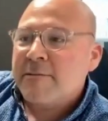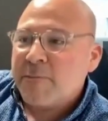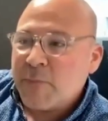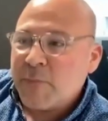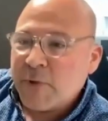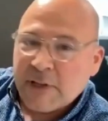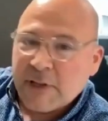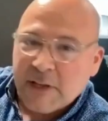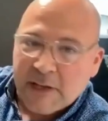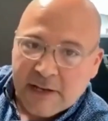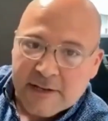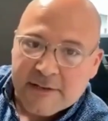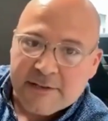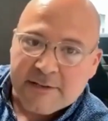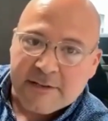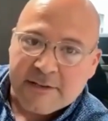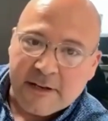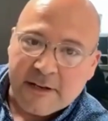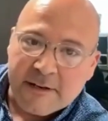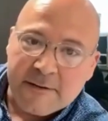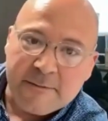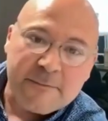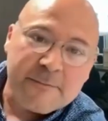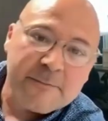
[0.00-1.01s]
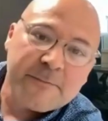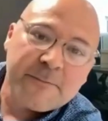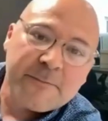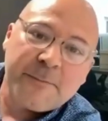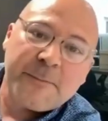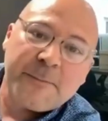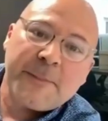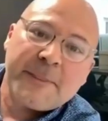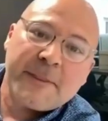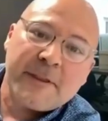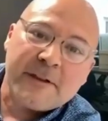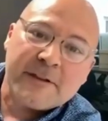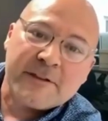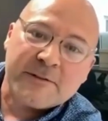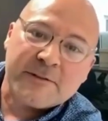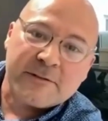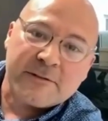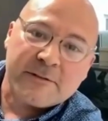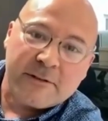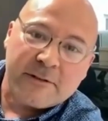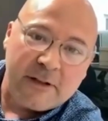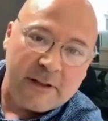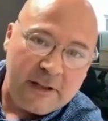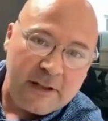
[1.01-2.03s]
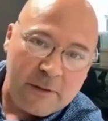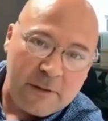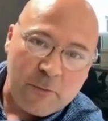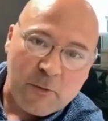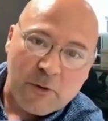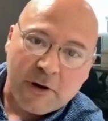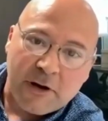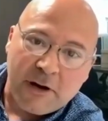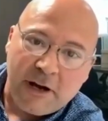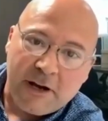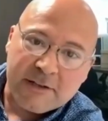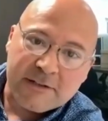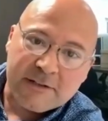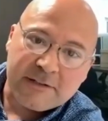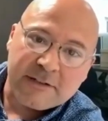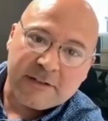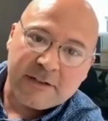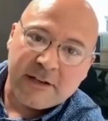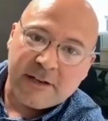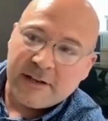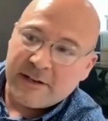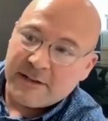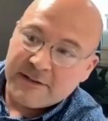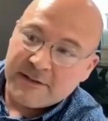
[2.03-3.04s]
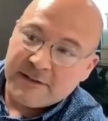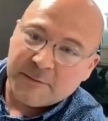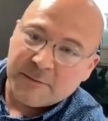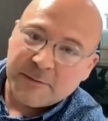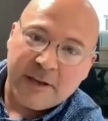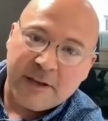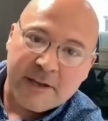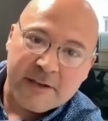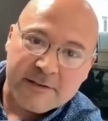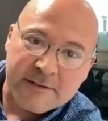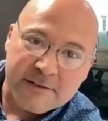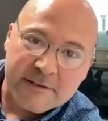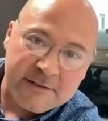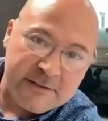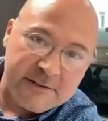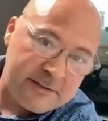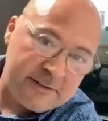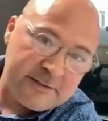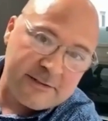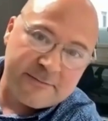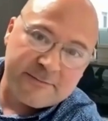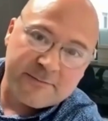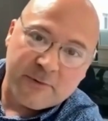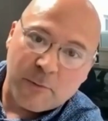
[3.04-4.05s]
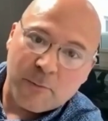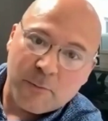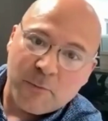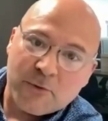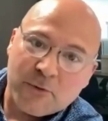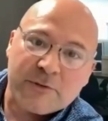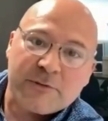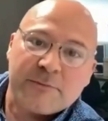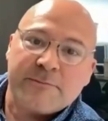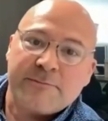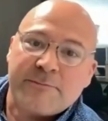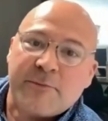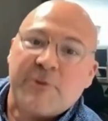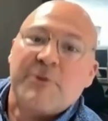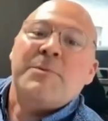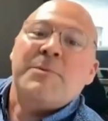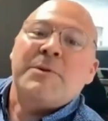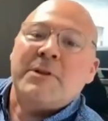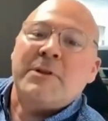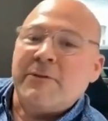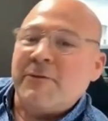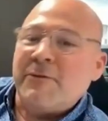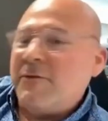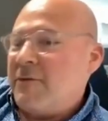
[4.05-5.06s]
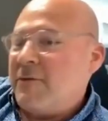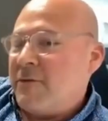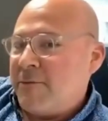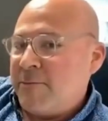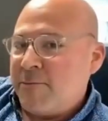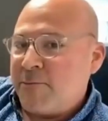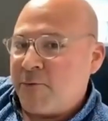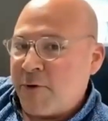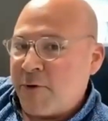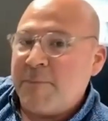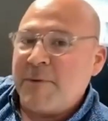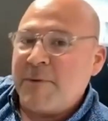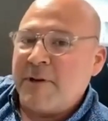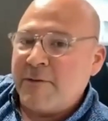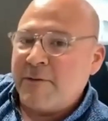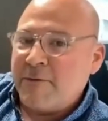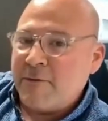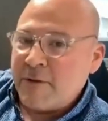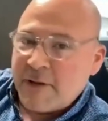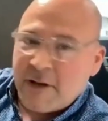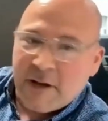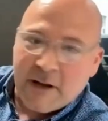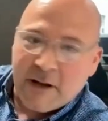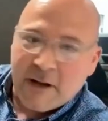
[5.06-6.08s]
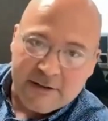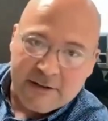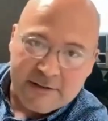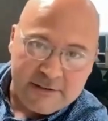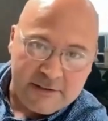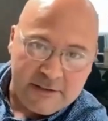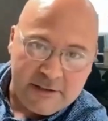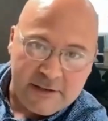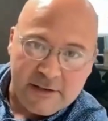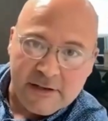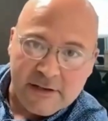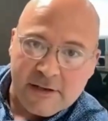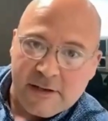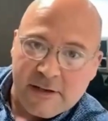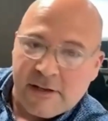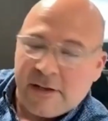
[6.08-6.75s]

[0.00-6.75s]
But like I said, it's a lot more costly, and in some cases almost prohibitively costly.